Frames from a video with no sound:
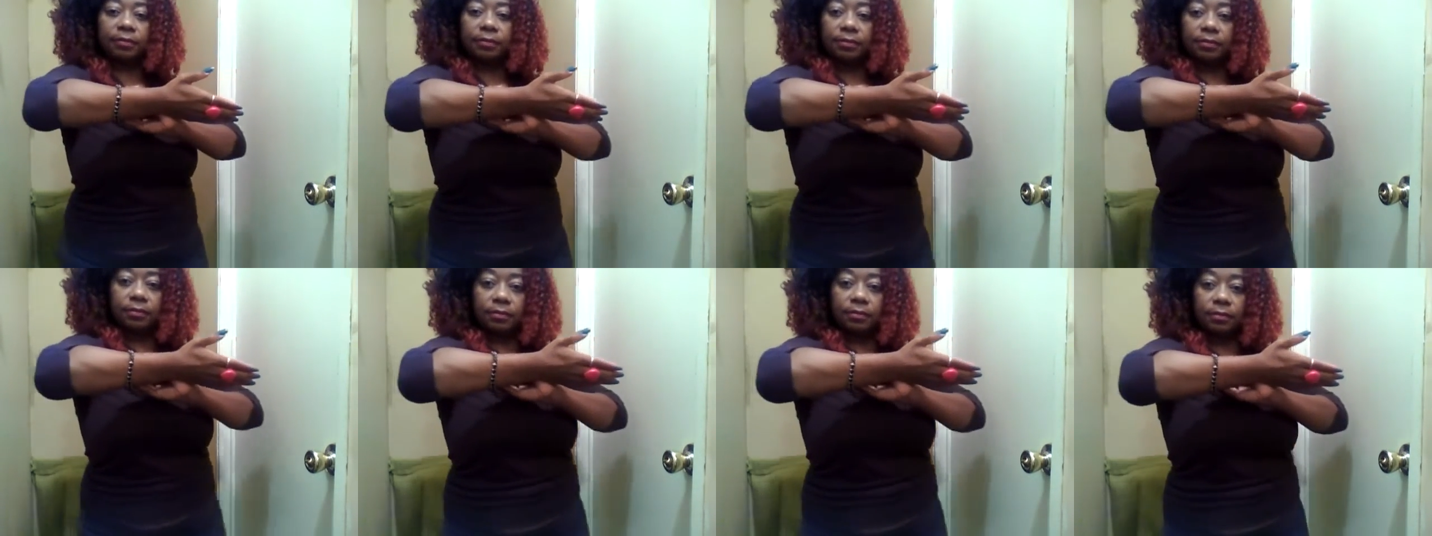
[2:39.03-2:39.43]

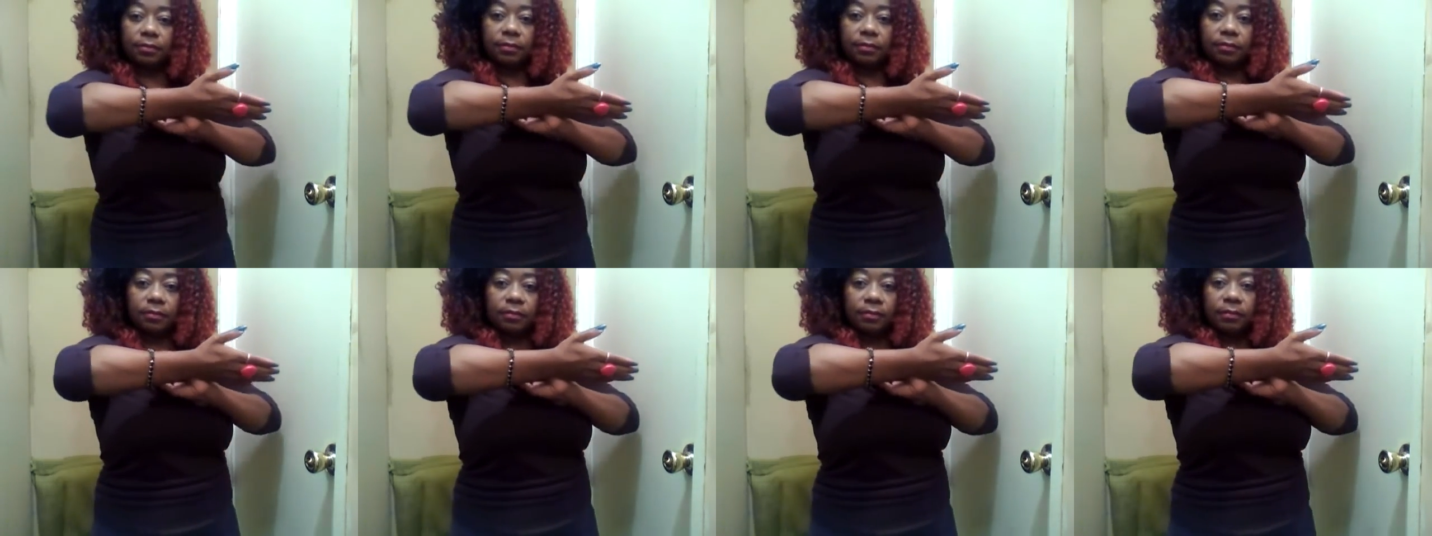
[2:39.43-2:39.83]

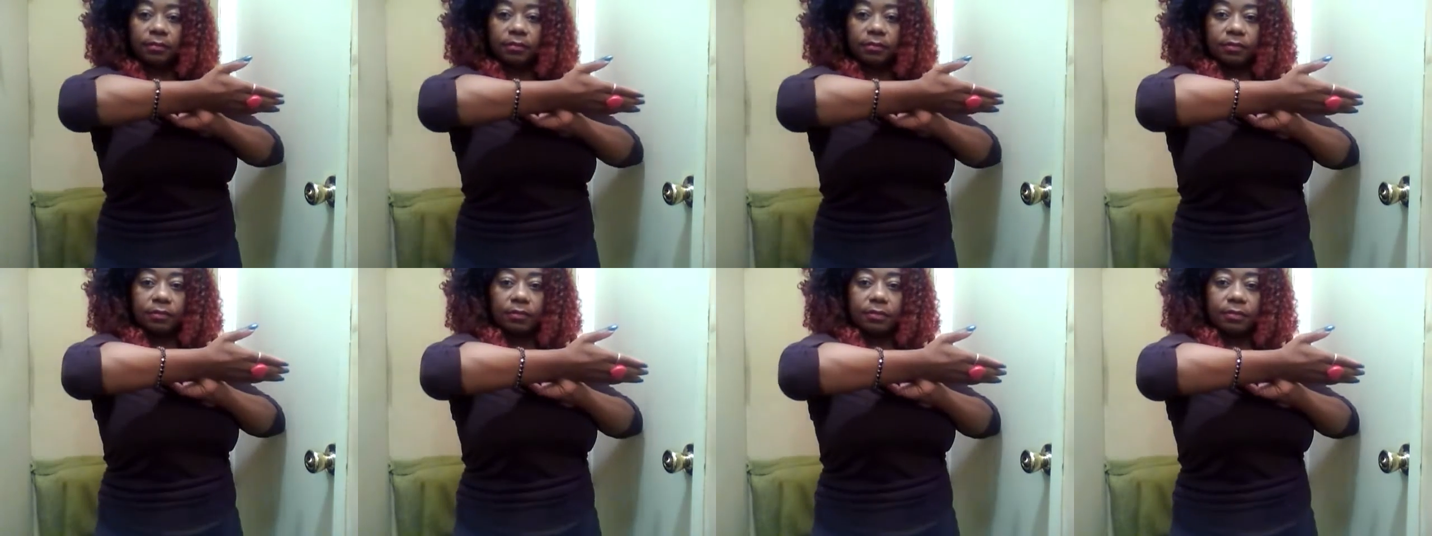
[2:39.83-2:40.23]

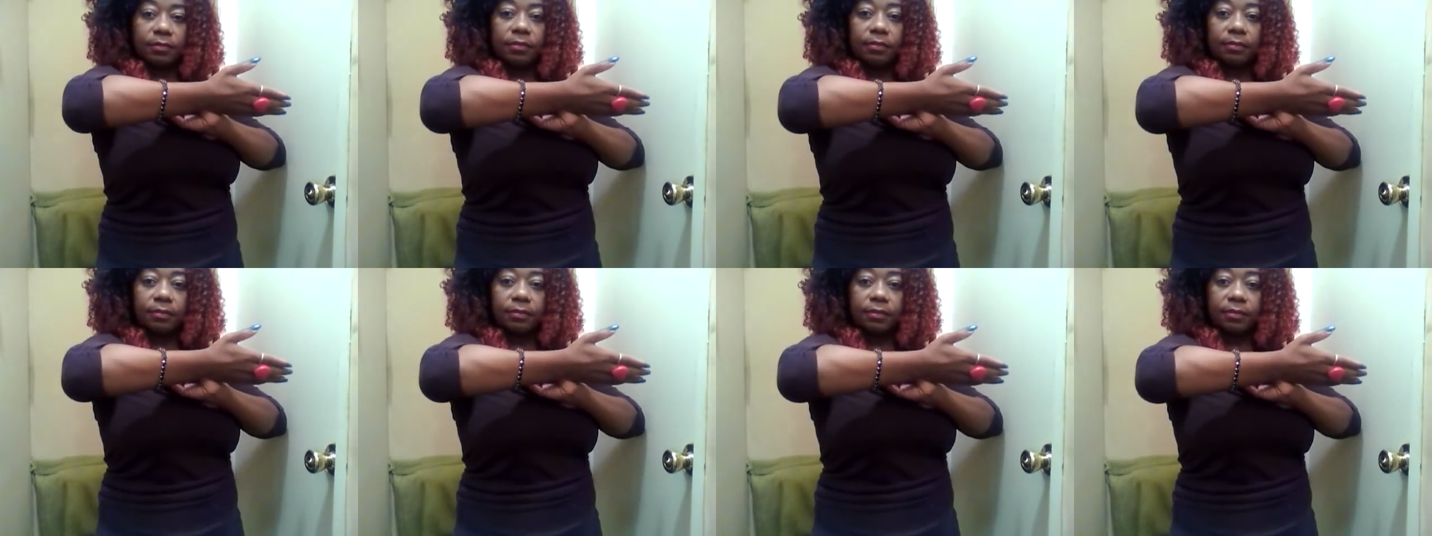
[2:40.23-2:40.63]

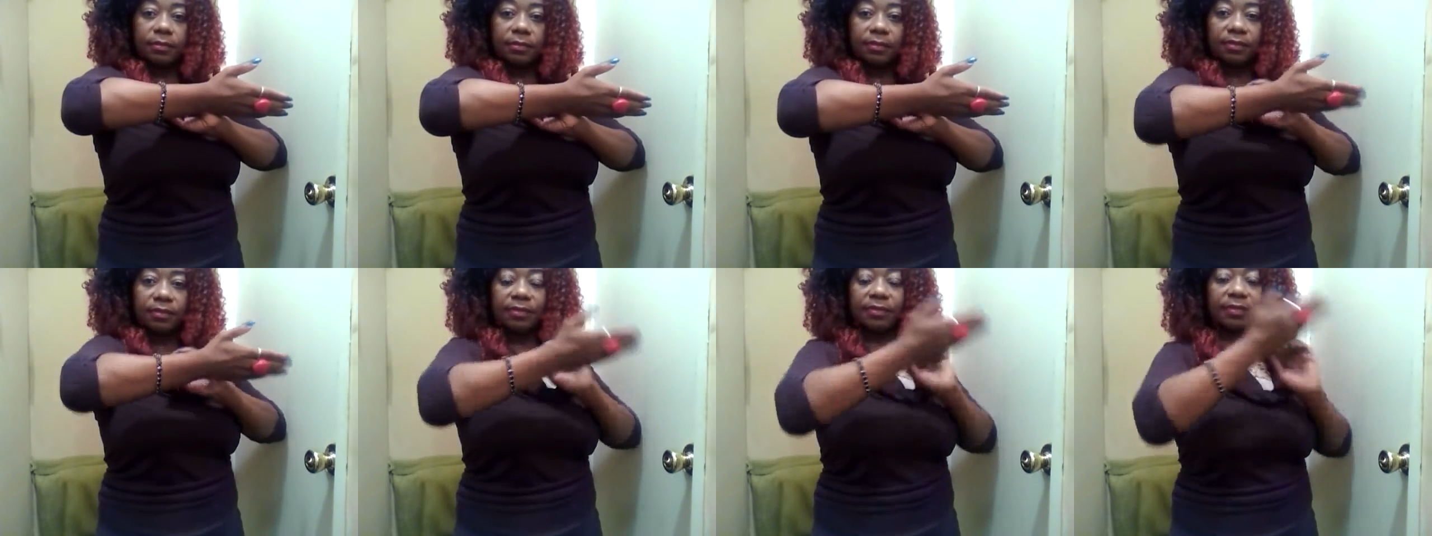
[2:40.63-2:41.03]

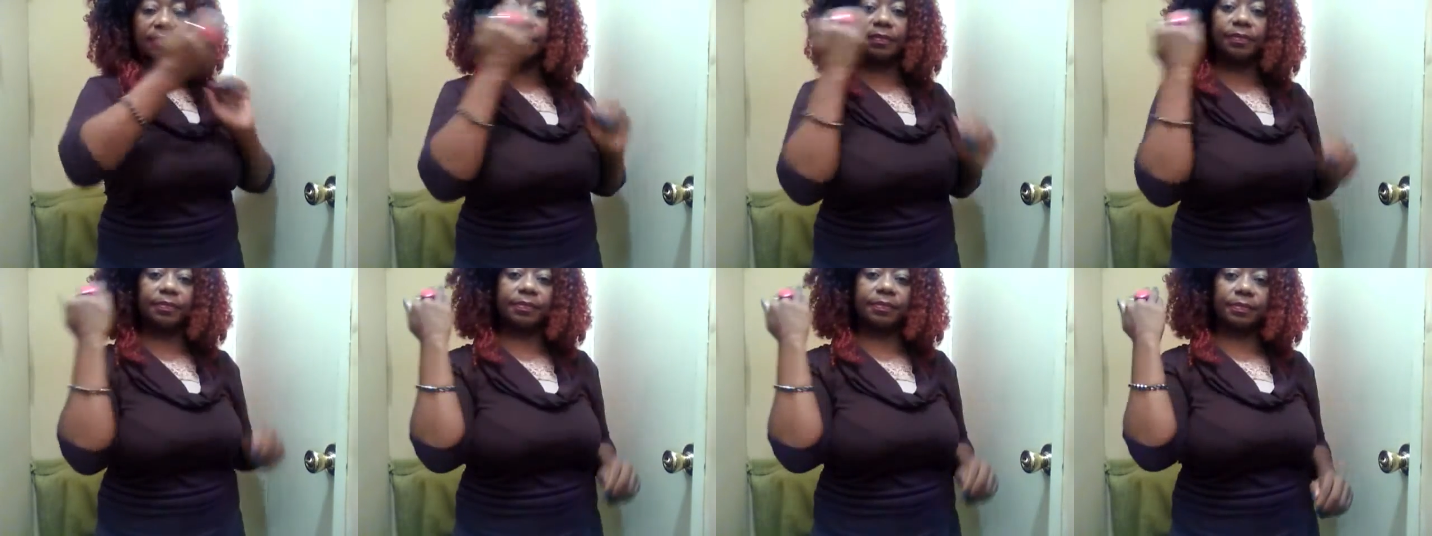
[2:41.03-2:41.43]

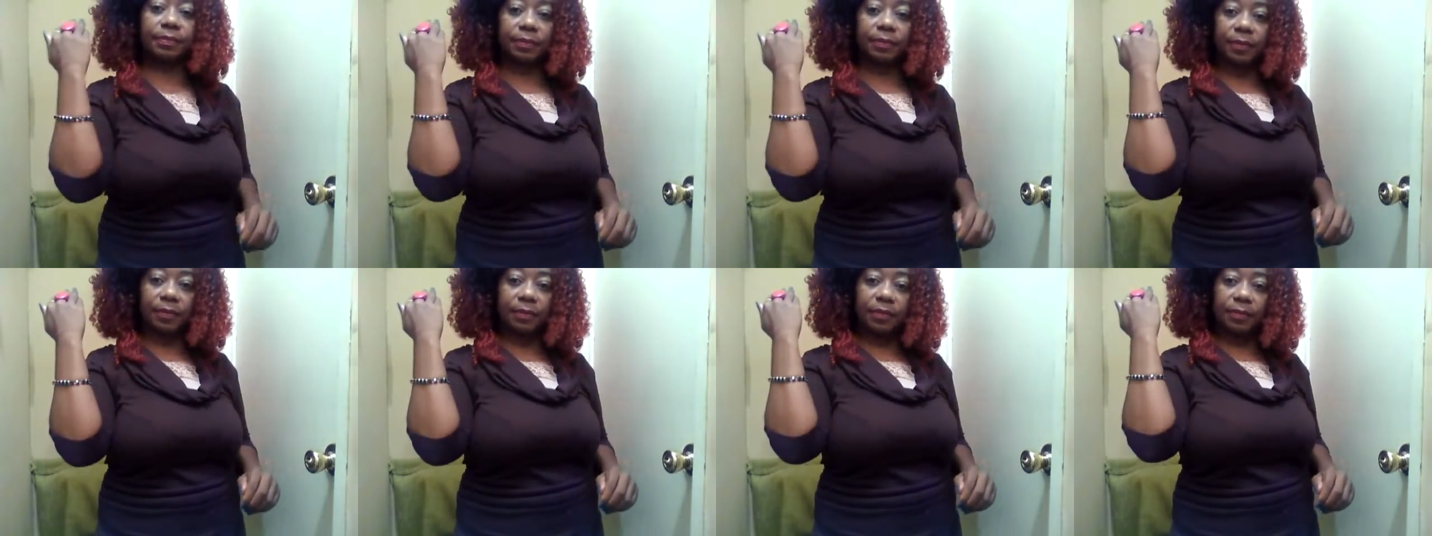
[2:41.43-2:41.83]

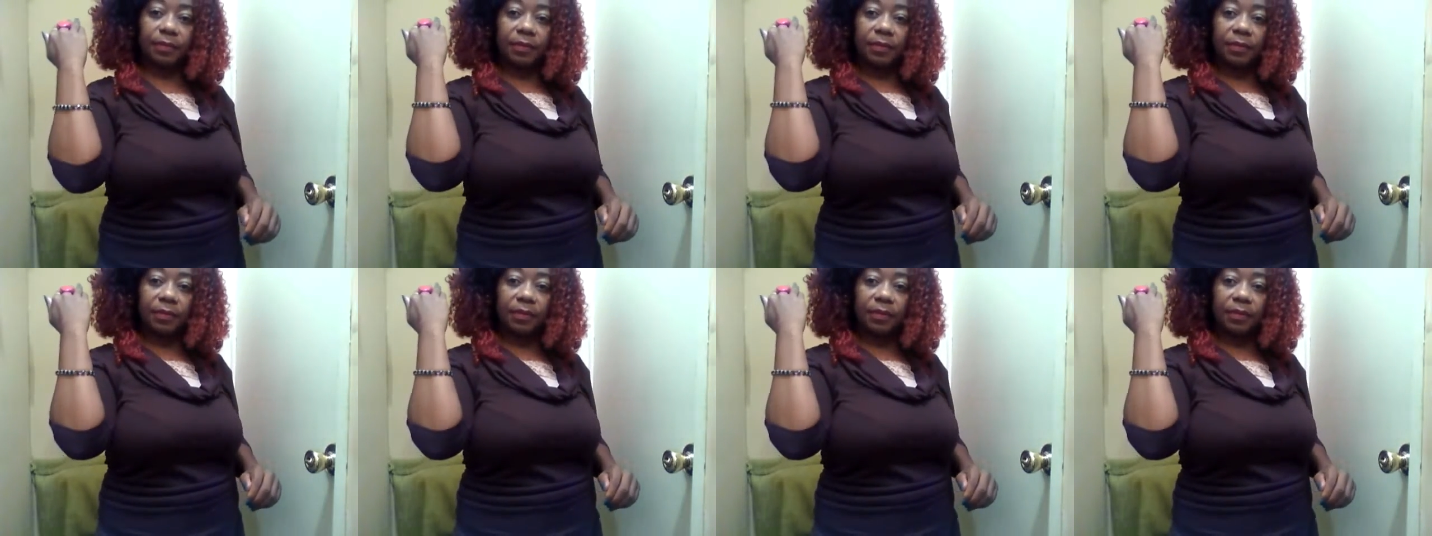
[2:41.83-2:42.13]
(no one is talking)